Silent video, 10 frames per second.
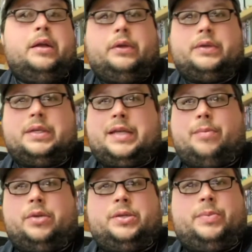those
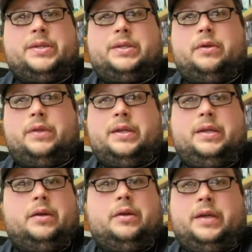establishments, though, that,
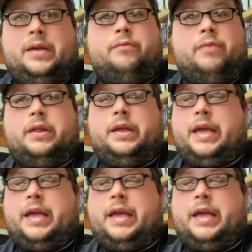he really